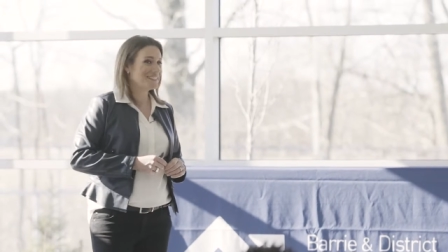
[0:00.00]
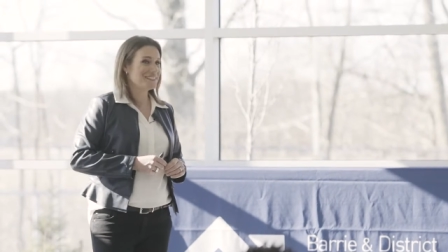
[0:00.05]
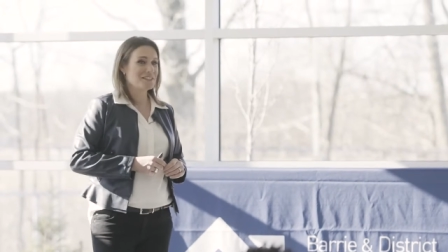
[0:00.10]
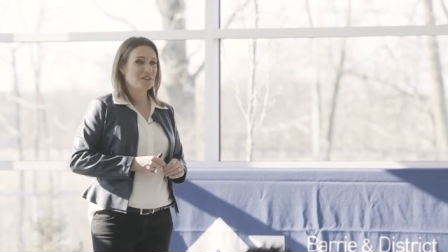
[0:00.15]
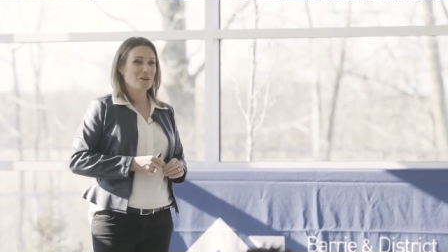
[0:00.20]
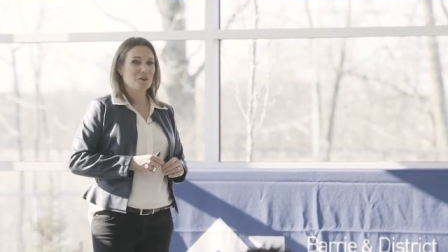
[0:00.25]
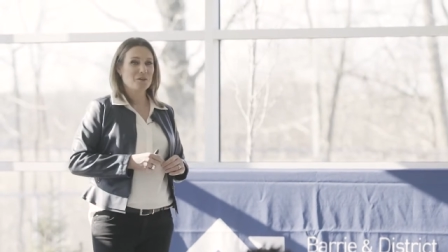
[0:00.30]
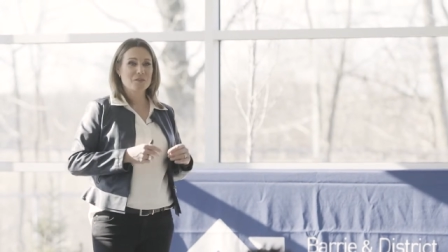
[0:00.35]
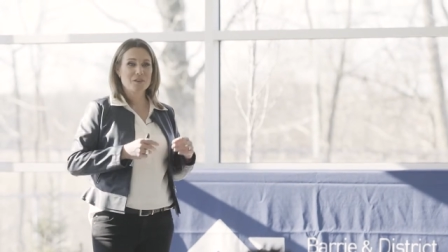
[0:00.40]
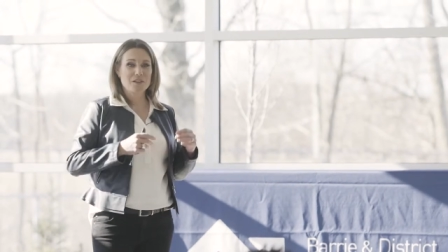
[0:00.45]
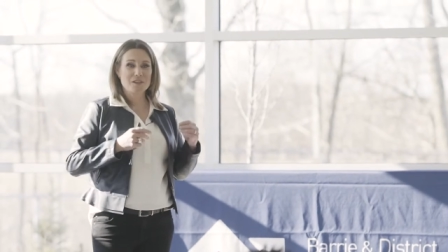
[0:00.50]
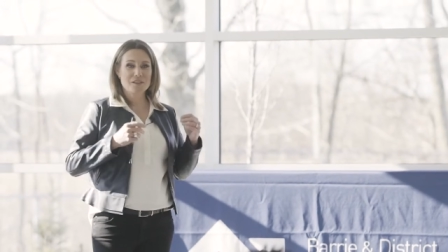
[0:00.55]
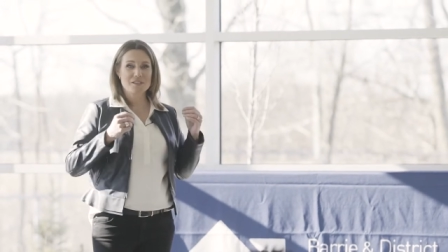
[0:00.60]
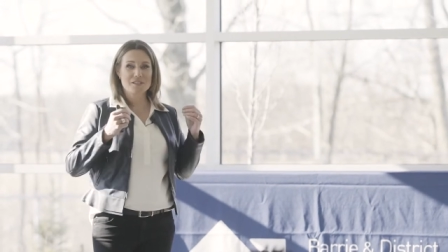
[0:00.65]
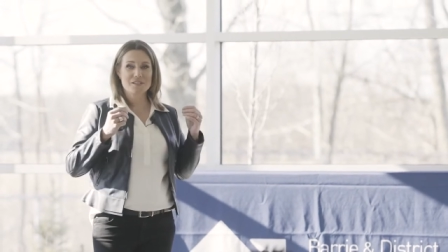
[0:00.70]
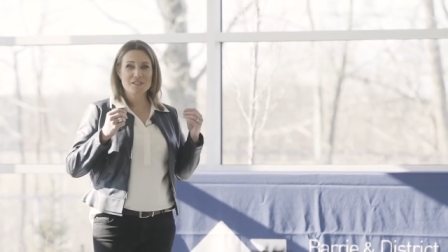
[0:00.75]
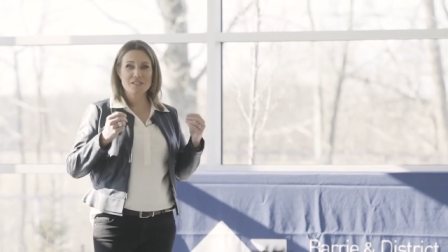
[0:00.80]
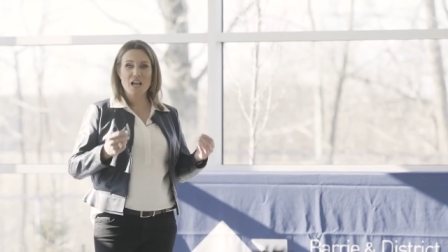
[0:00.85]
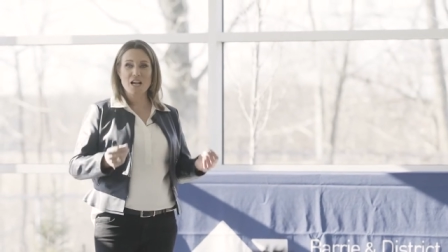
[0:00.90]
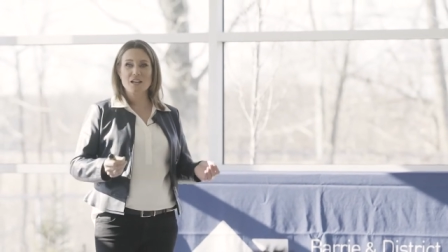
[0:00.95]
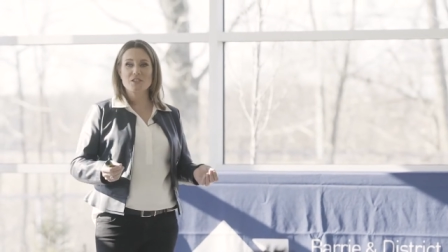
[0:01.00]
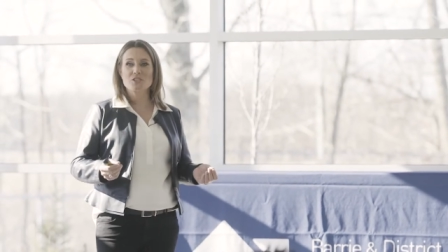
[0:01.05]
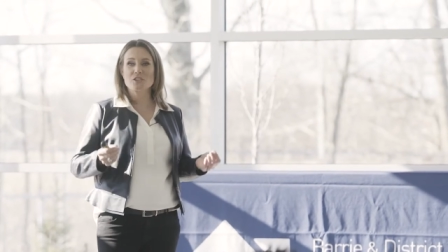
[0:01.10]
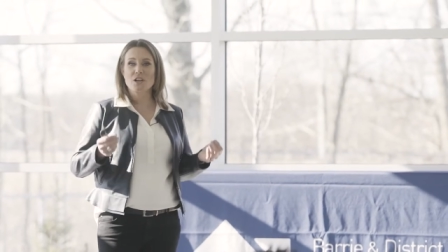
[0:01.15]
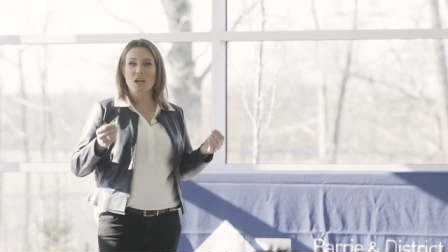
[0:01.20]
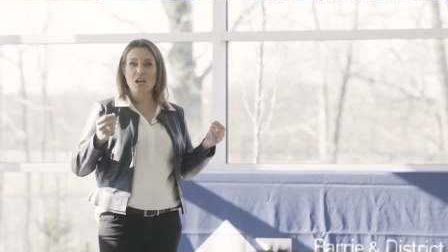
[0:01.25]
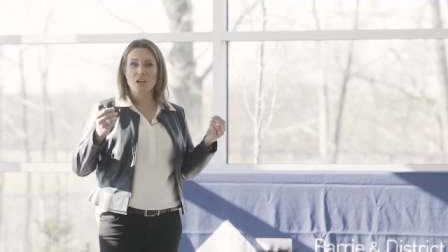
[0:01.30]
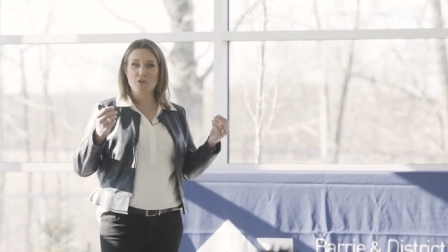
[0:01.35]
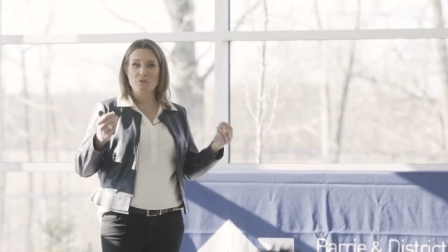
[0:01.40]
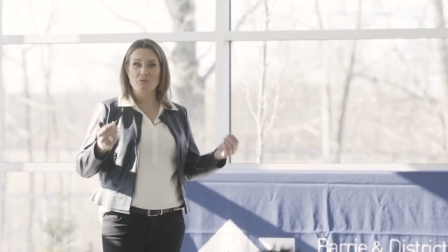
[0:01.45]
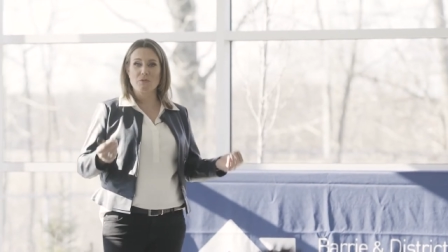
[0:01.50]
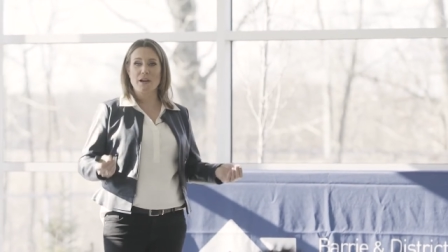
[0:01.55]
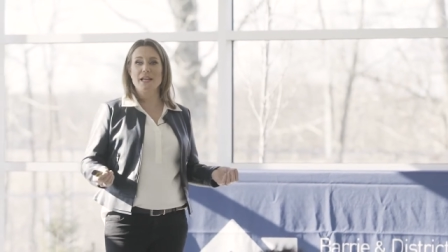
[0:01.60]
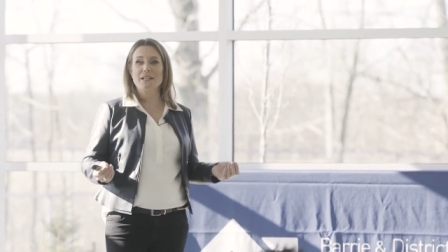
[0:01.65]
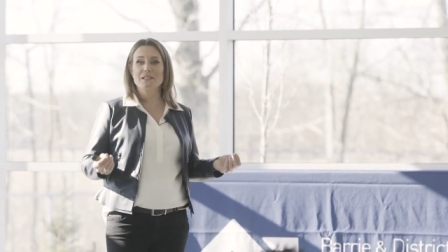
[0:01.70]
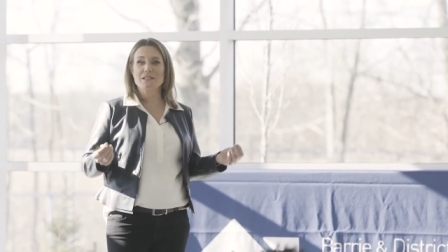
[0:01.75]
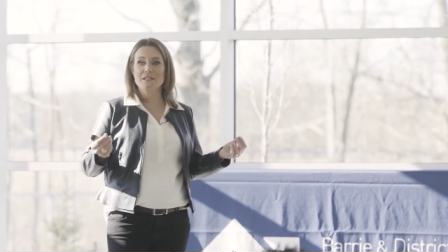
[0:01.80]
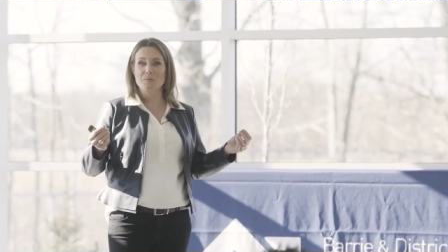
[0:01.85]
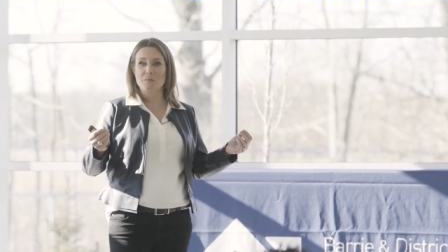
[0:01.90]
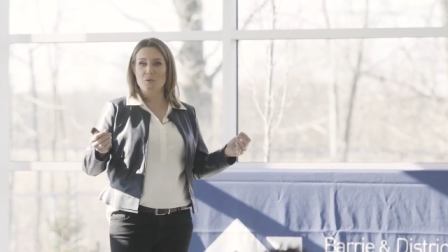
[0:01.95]
You know, such a
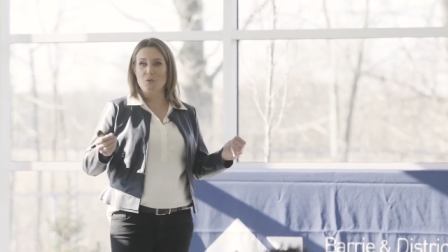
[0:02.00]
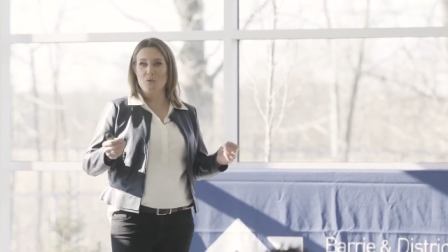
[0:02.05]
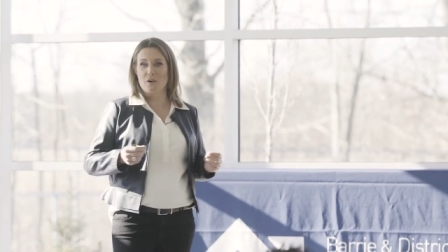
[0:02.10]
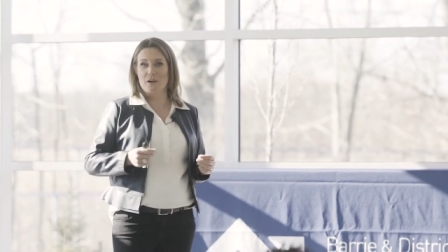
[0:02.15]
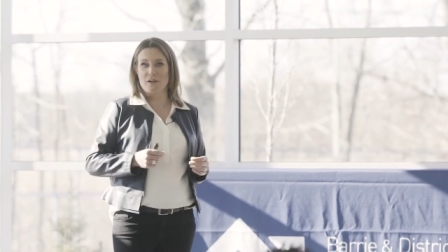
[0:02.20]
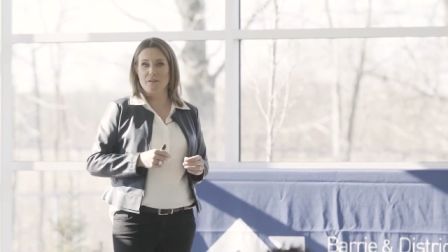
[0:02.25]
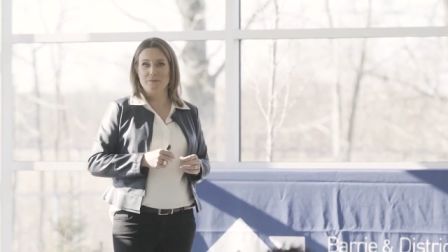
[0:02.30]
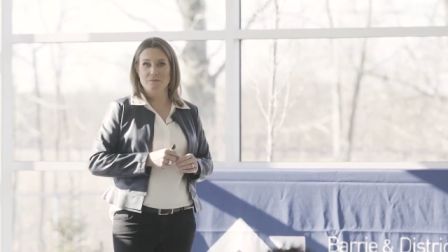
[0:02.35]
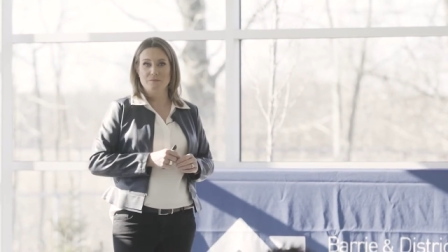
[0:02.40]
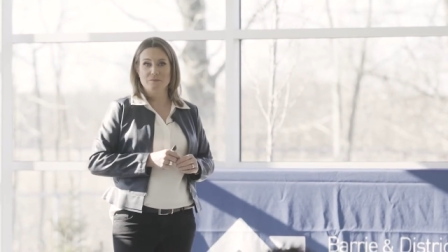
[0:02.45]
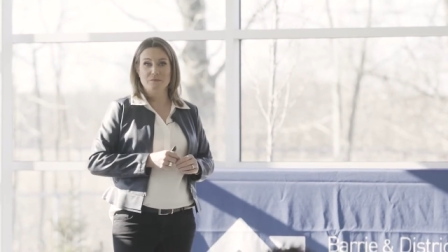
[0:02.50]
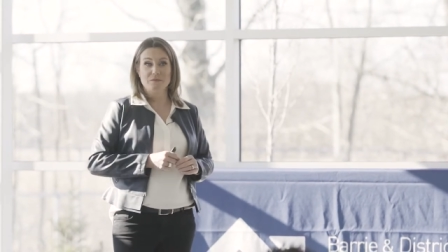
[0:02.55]
great support.